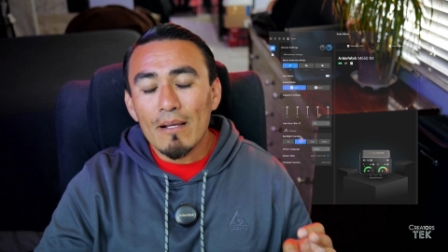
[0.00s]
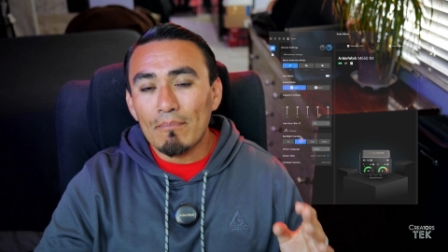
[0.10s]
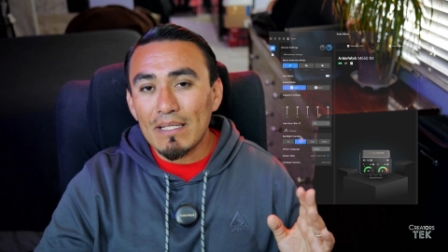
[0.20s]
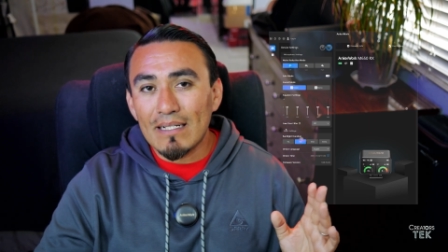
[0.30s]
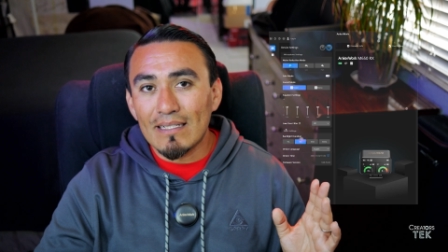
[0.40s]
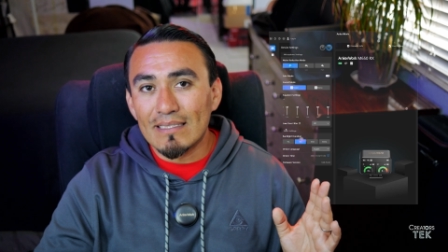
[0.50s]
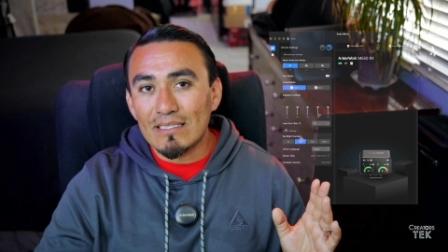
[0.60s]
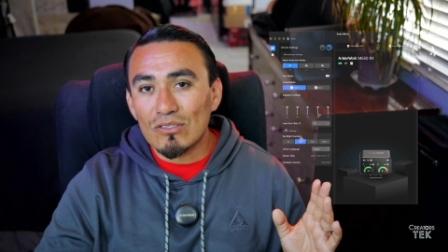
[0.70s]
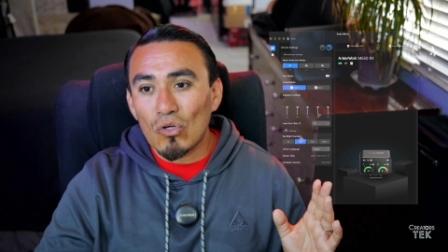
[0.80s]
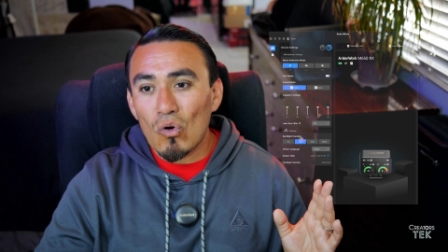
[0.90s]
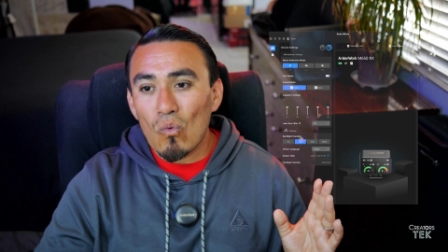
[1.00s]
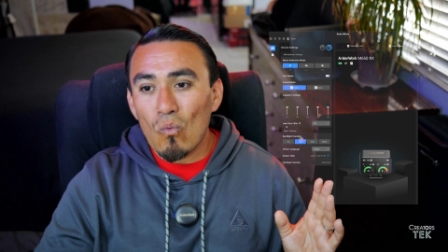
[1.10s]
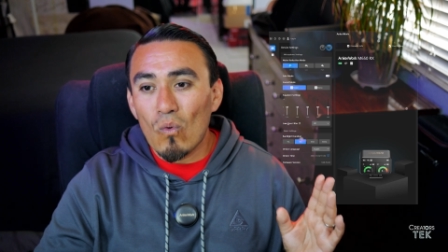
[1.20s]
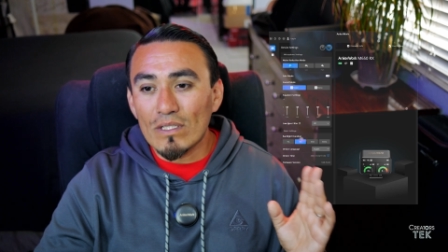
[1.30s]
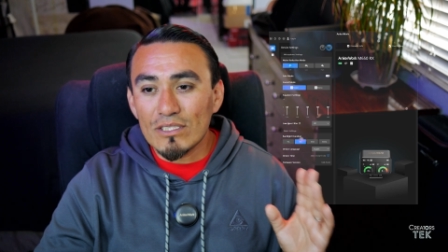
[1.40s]
because
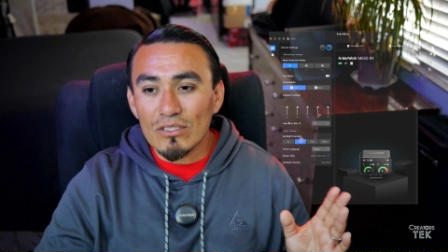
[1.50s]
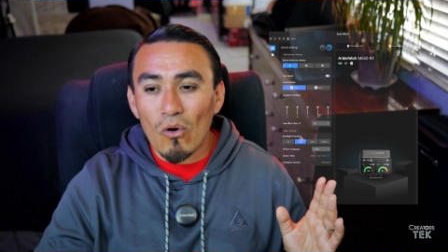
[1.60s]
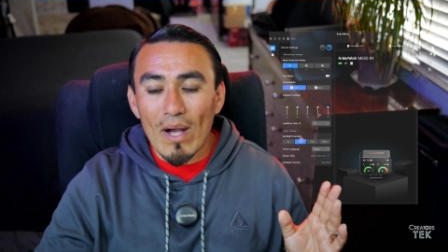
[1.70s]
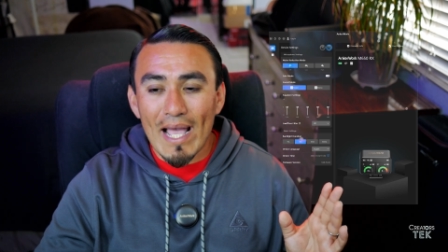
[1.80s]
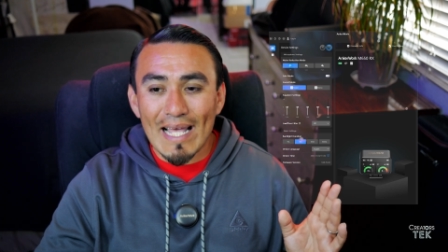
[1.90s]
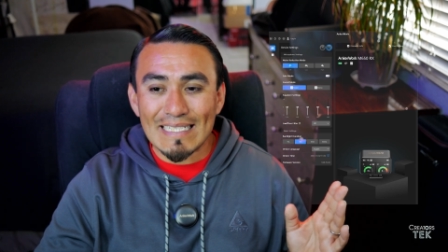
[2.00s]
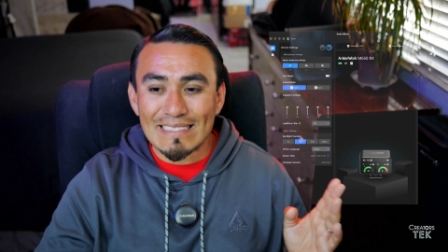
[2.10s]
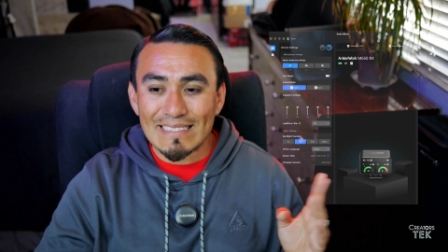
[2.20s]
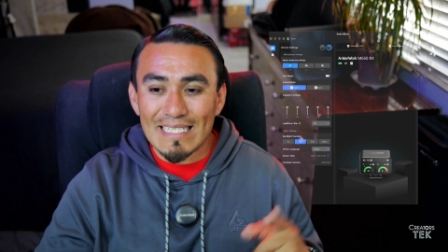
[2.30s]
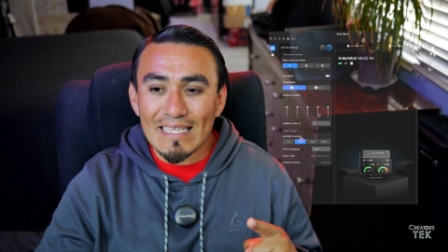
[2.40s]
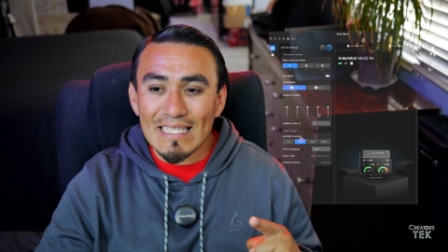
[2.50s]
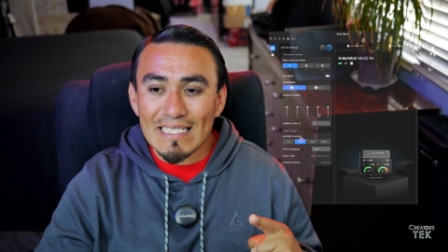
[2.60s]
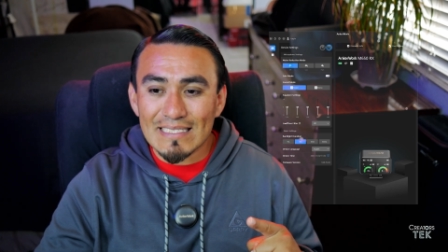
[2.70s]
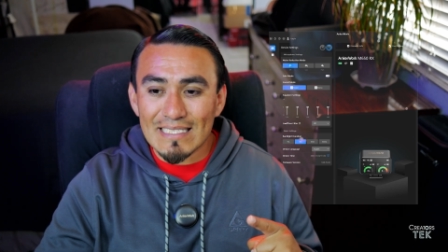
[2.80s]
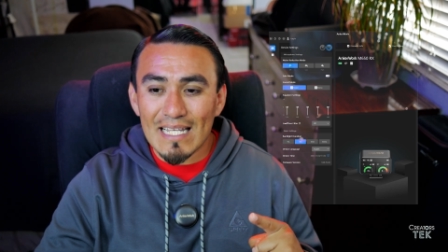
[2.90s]
once you go ahead and set these
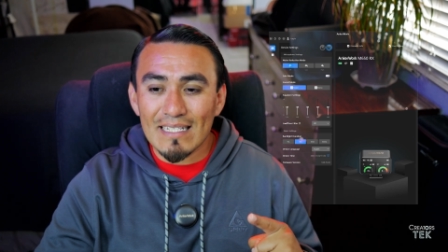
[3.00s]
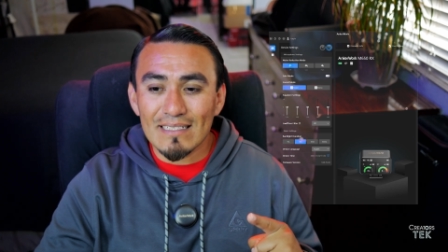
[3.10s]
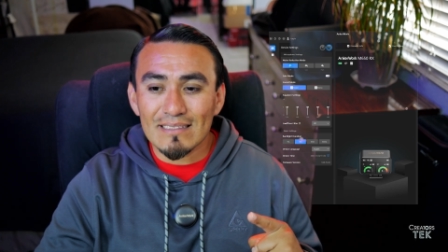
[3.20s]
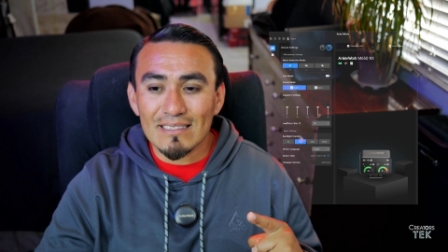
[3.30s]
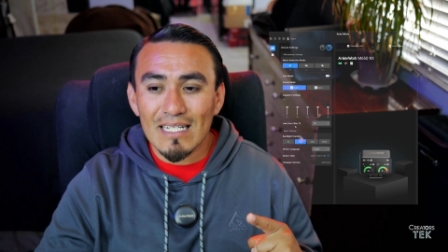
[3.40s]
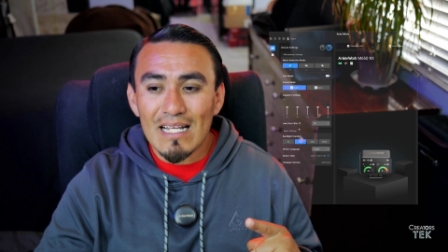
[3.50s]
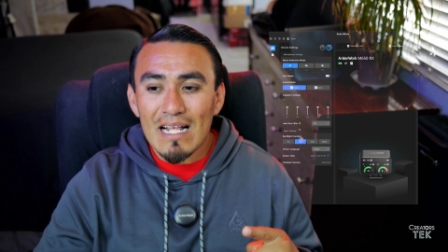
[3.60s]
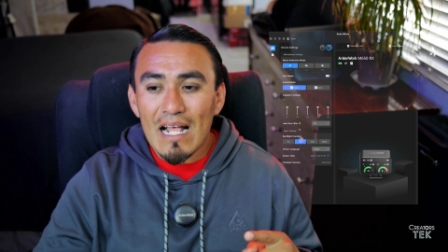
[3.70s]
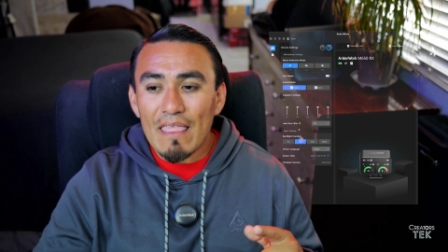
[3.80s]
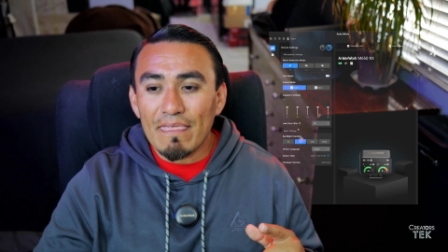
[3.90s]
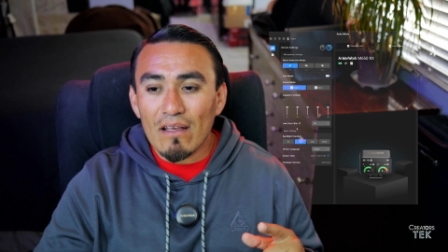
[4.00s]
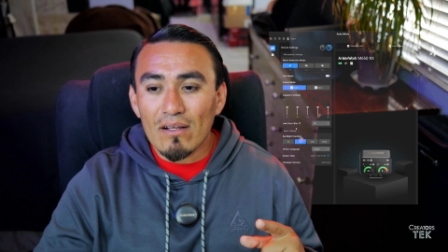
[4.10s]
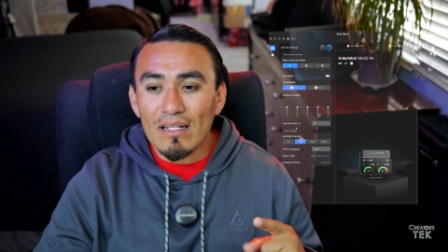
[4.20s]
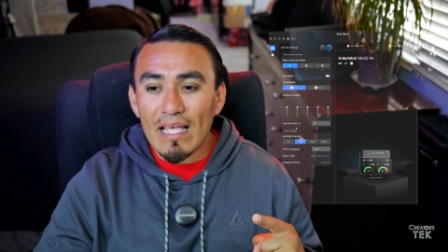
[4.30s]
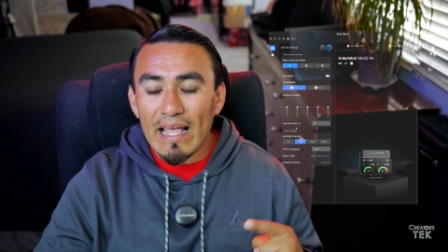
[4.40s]
settings, they're
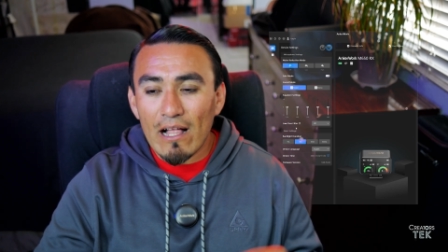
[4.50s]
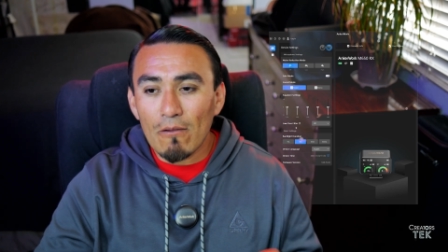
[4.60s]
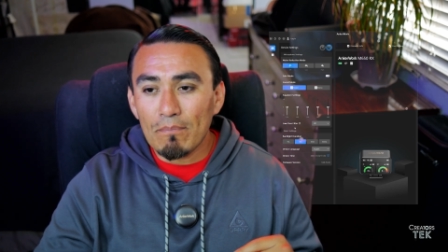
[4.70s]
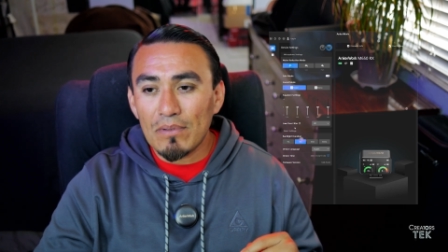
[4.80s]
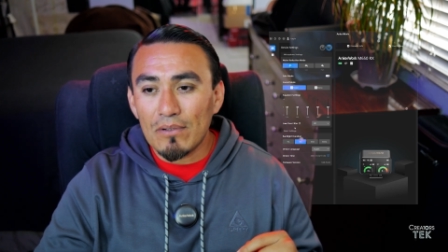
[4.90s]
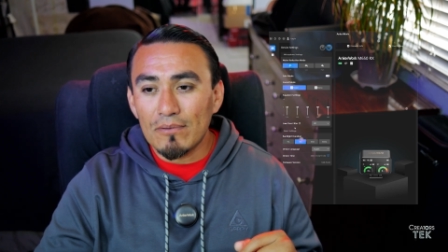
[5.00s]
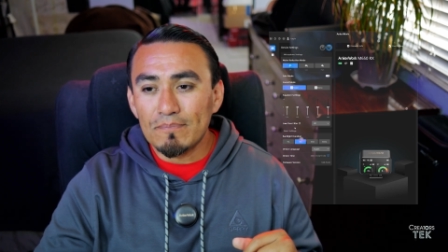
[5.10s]
going to help you